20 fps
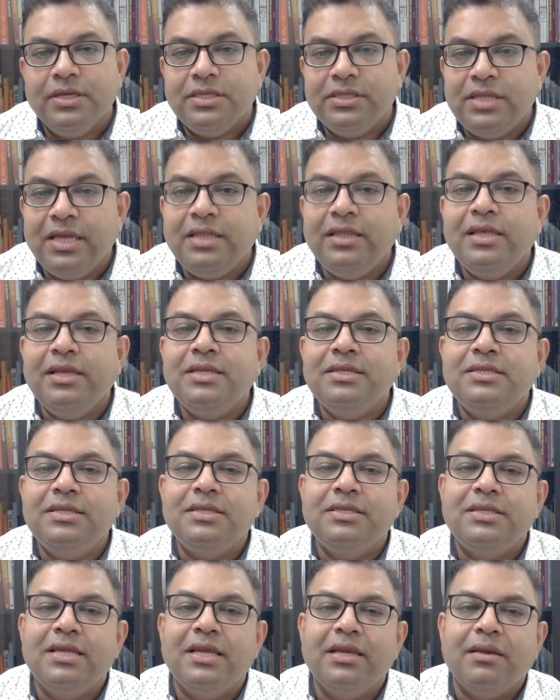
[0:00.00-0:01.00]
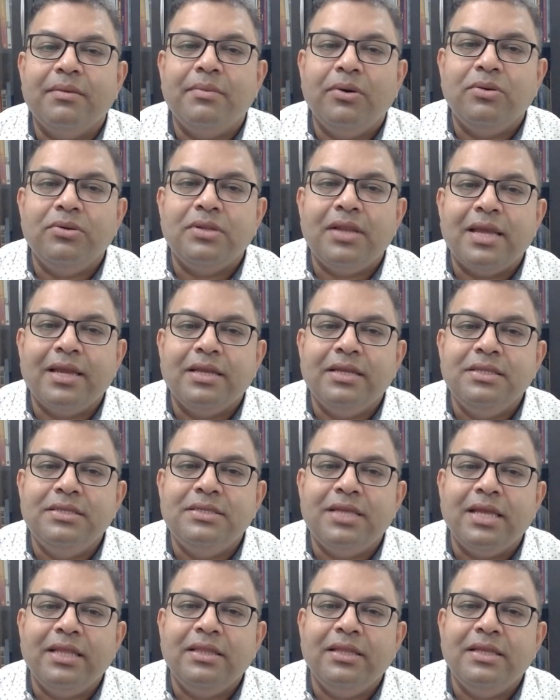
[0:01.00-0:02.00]
Then there is this thing about like in
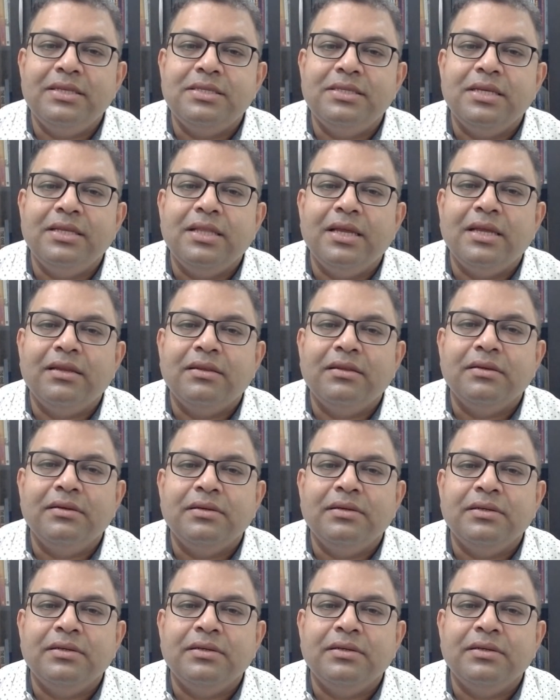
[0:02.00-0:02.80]
Zen, they say that